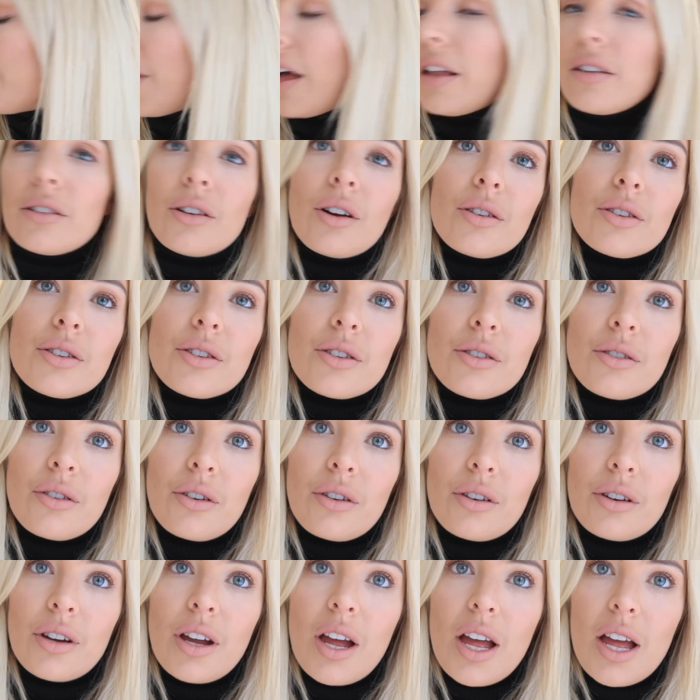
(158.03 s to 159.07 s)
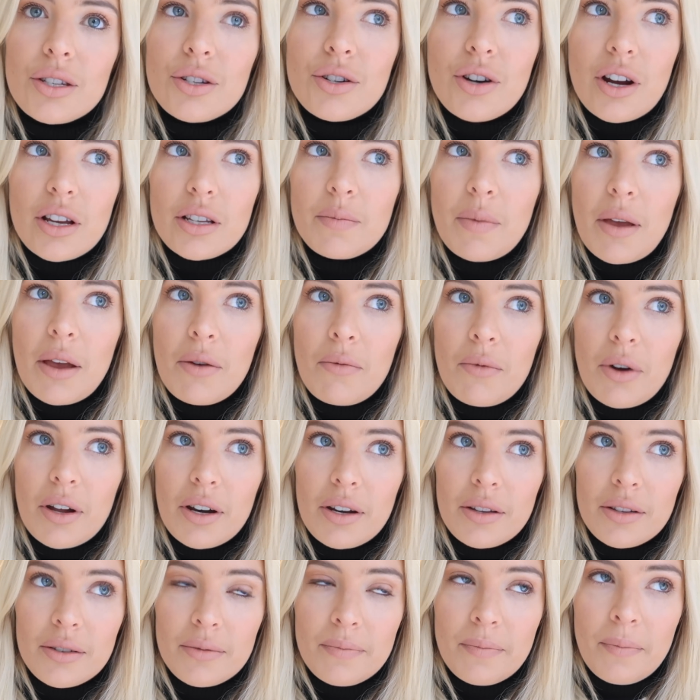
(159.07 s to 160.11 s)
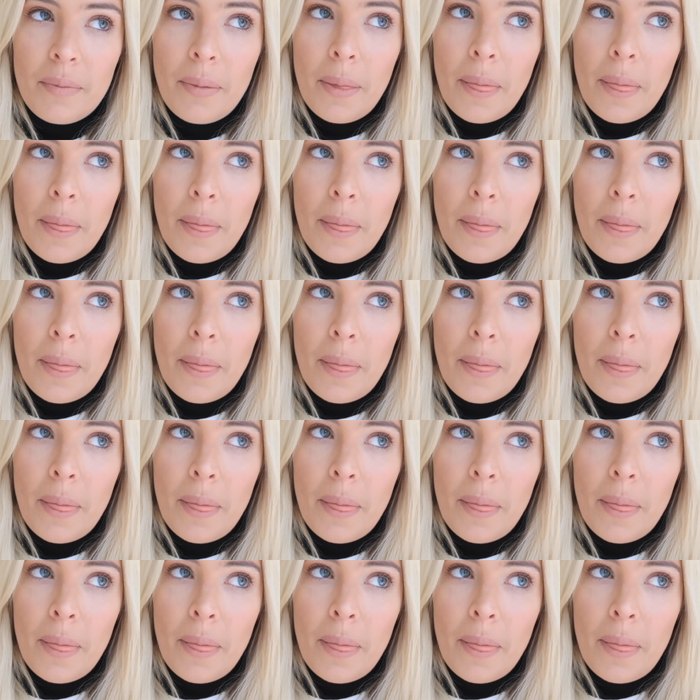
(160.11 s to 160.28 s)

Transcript: fat loss. So stress being one of them.